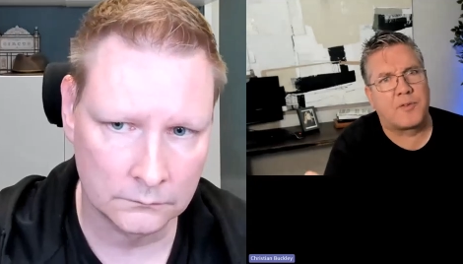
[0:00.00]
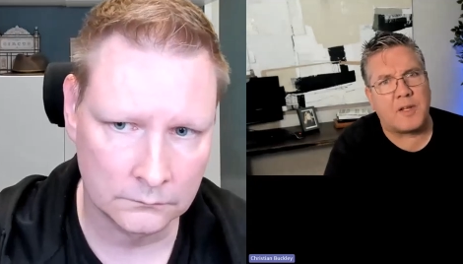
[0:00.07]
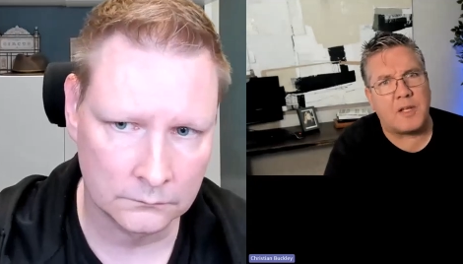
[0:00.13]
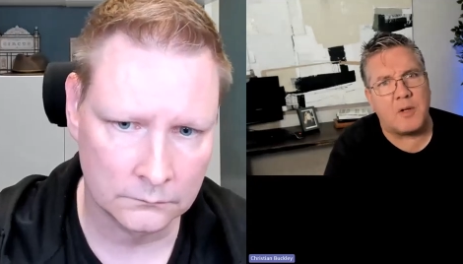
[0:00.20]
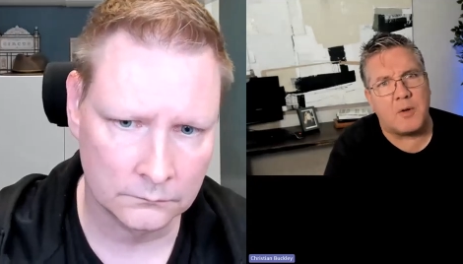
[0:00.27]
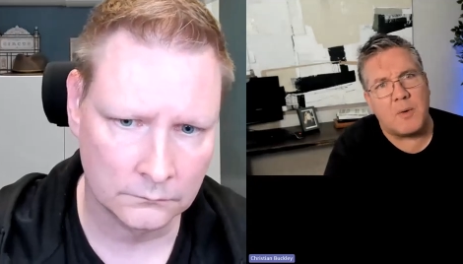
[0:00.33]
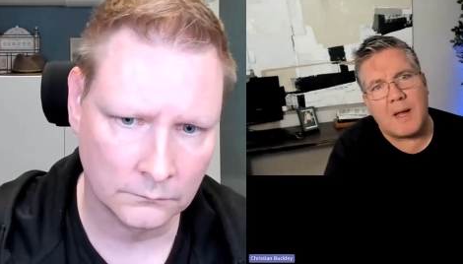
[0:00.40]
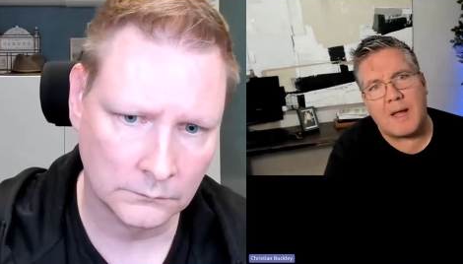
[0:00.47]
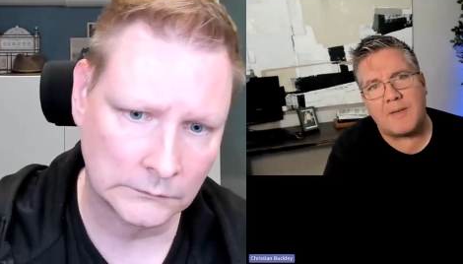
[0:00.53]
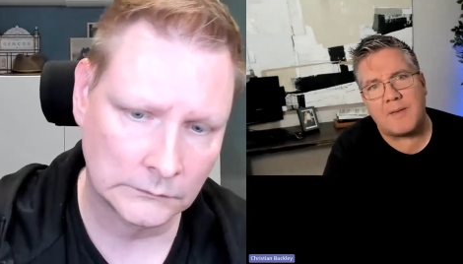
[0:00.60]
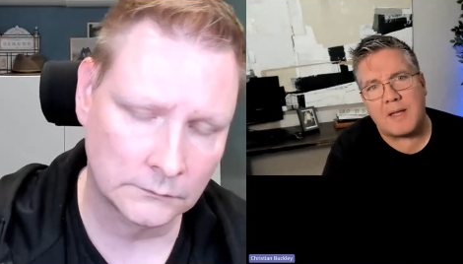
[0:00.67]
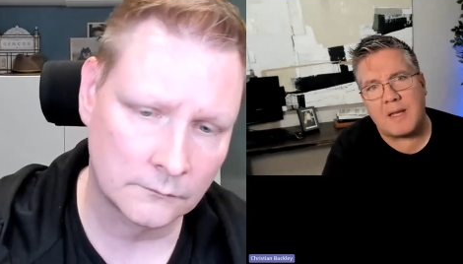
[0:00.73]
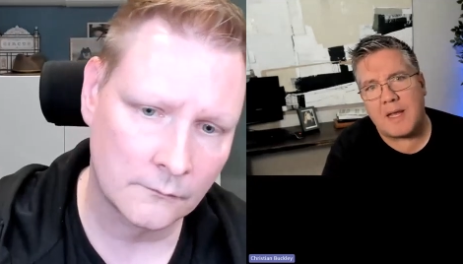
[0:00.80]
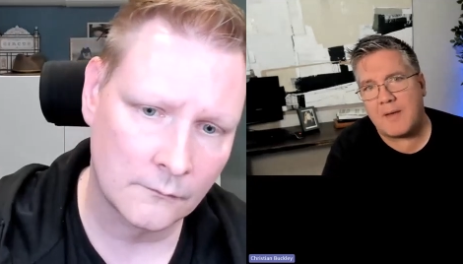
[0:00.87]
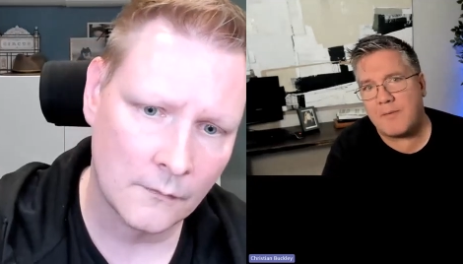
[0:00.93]
Speaker 1: we'll see you
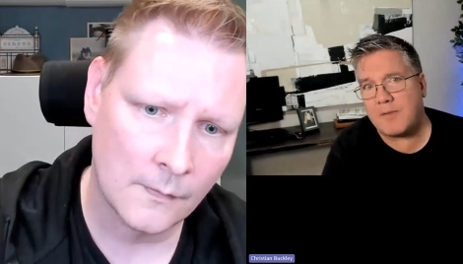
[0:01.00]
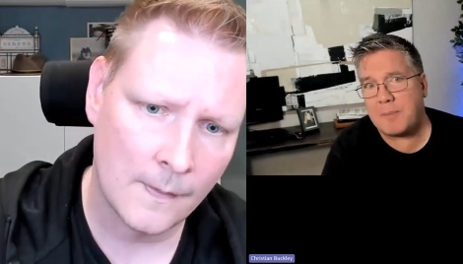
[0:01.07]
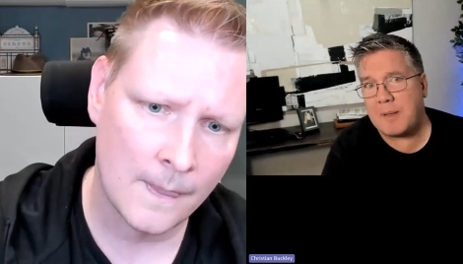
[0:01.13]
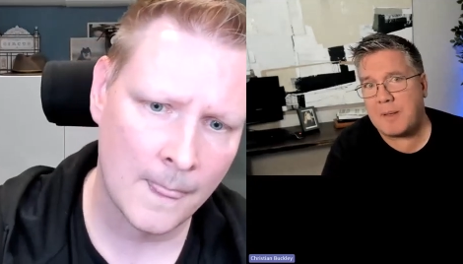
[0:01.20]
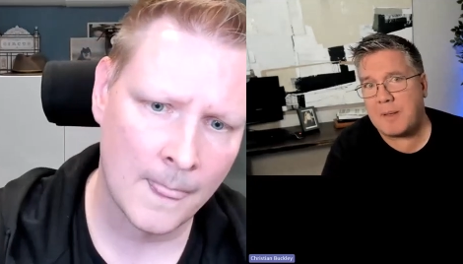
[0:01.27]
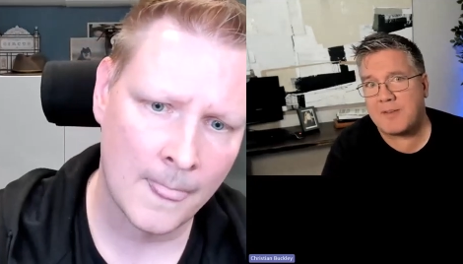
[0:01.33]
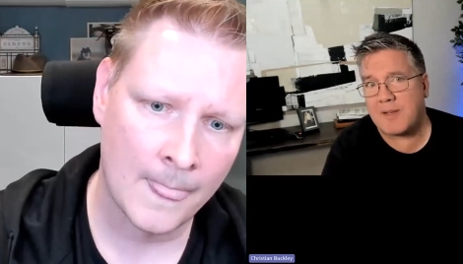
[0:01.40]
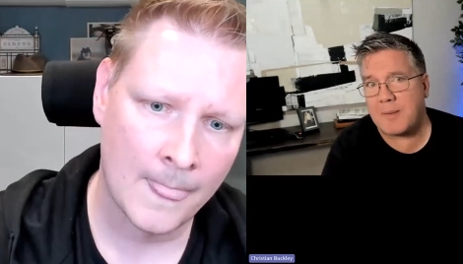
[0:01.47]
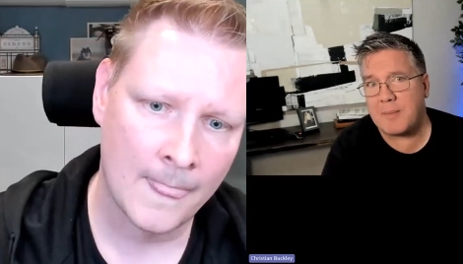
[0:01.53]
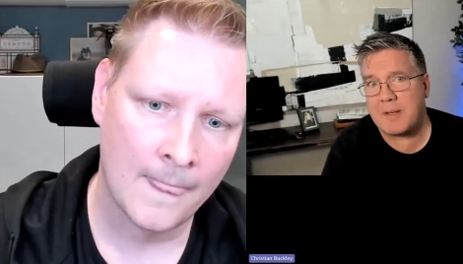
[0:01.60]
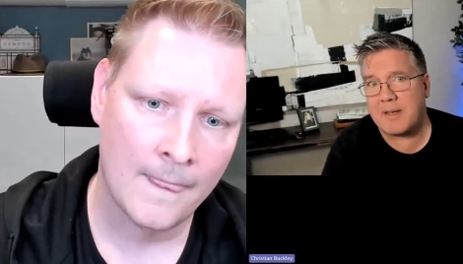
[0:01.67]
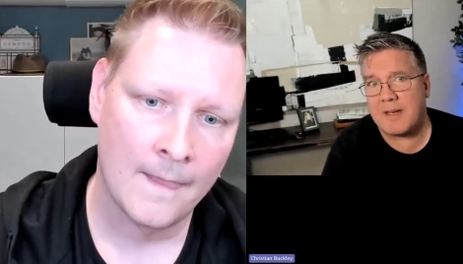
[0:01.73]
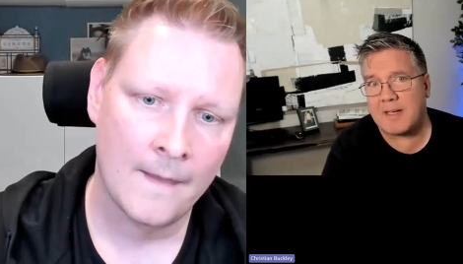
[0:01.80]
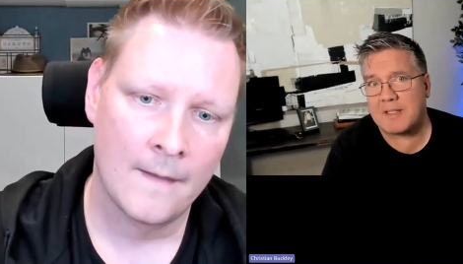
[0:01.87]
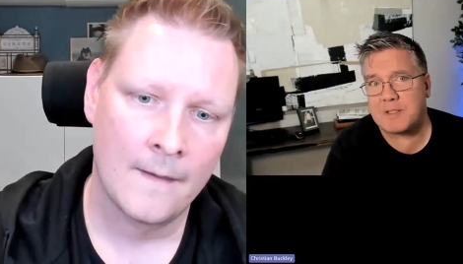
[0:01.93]
at the M V P
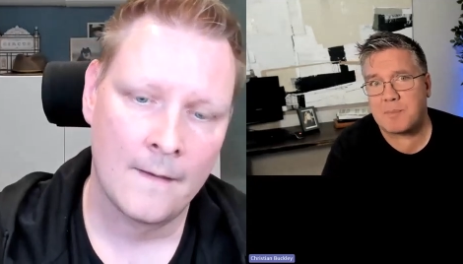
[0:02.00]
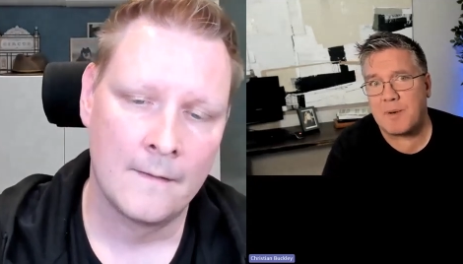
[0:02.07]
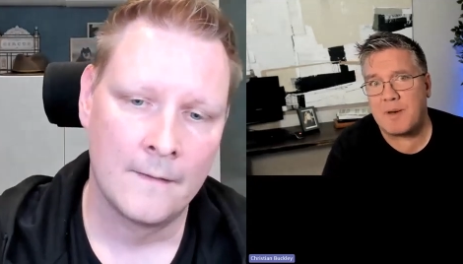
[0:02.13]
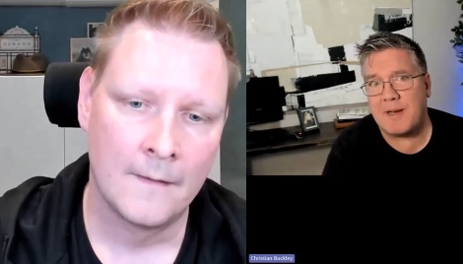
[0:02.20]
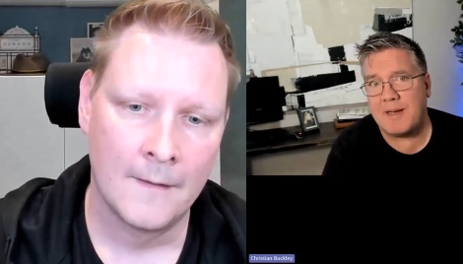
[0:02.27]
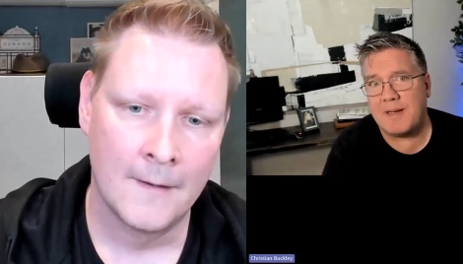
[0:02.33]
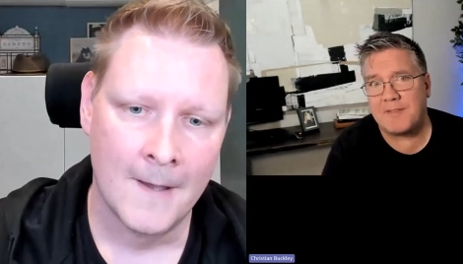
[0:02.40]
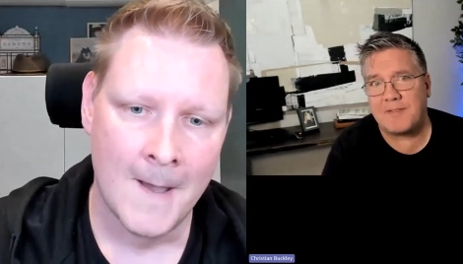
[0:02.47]
Summit next spring,